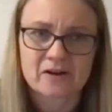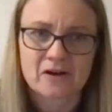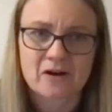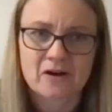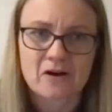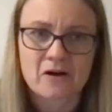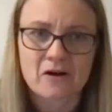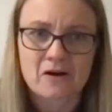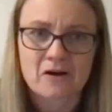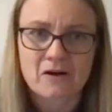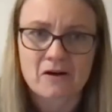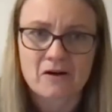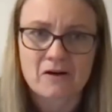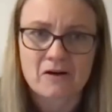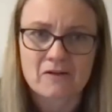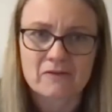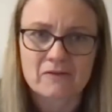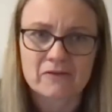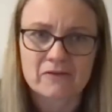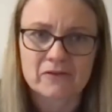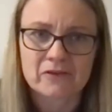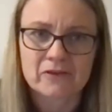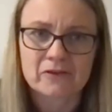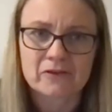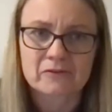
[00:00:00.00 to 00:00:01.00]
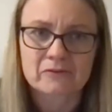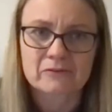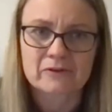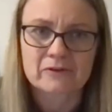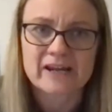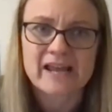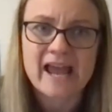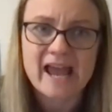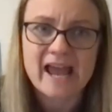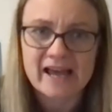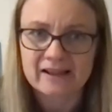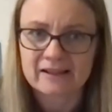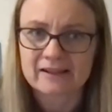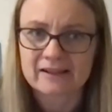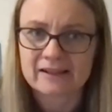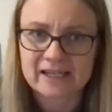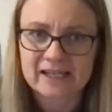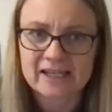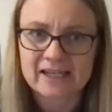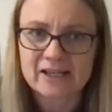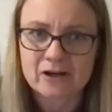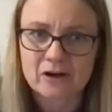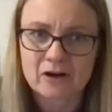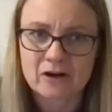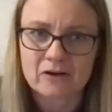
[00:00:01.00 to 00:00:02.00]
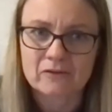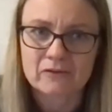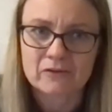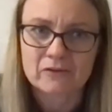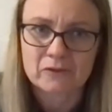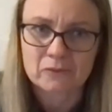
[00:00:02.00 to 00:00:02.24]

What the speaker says: of the reality of